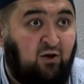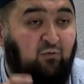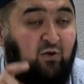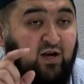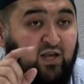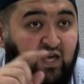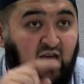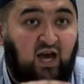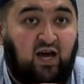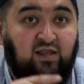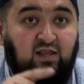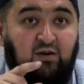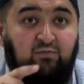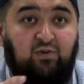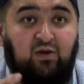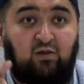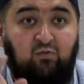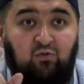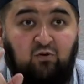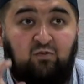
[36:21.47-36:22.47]
wa kana
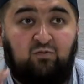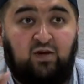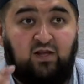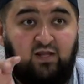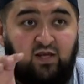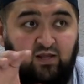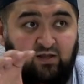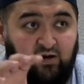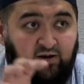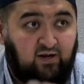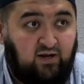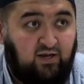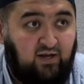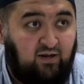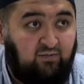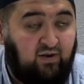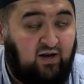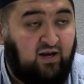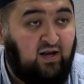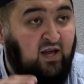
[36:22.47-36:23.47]
bil mu'minina
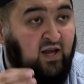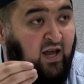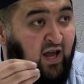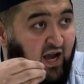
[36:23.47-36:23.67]
rahima,